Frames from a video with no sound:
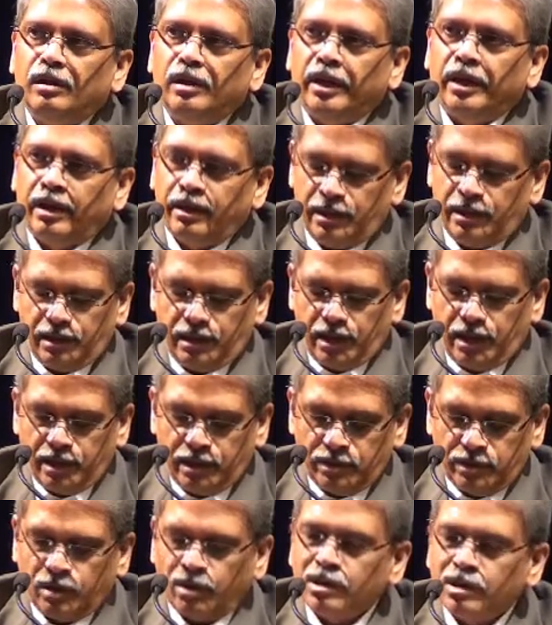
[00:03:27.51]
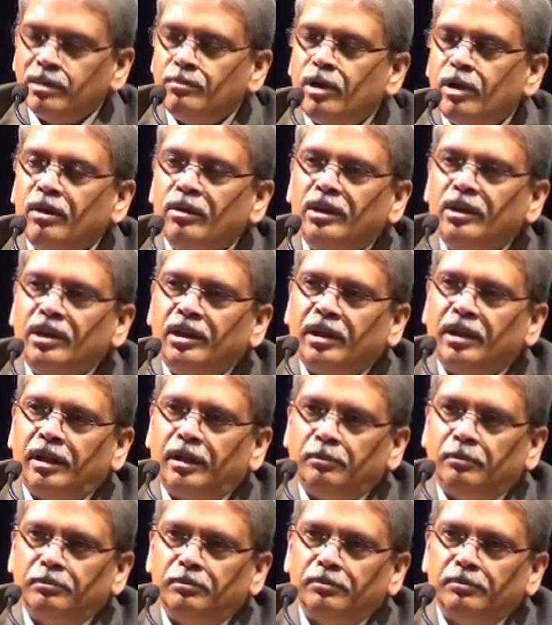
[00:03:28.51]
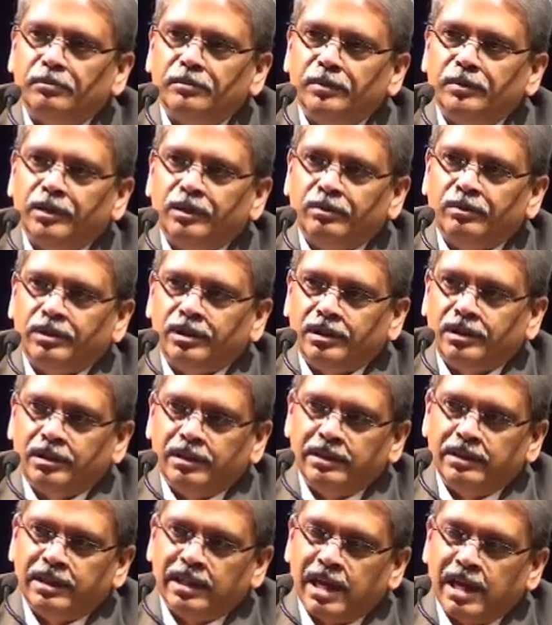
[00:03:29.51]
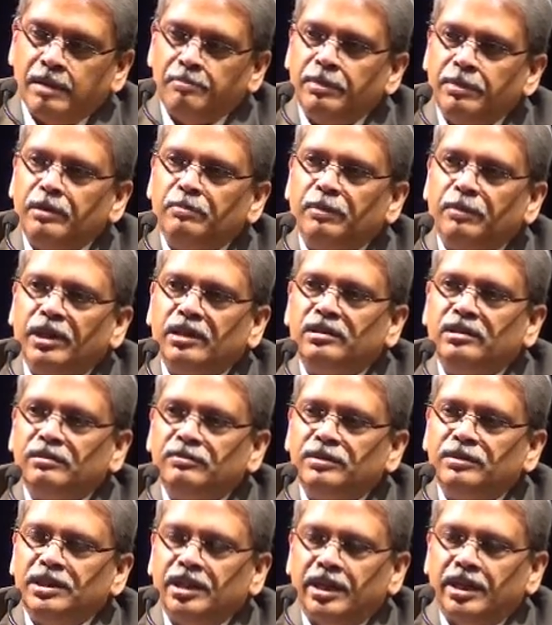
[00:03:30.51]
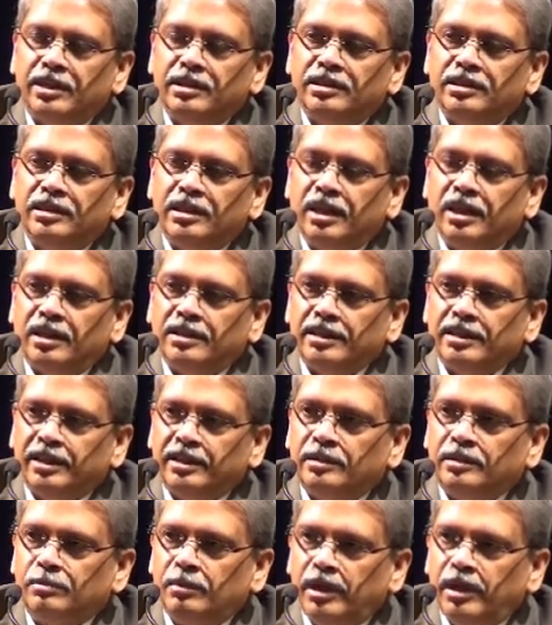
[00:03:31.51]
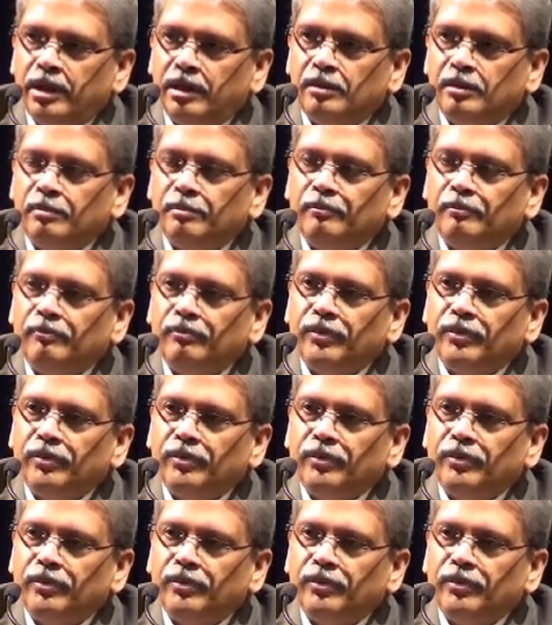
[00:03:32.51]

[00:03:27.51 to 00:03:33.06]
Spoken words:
And I'll talk about the rapid pace of change as I explained.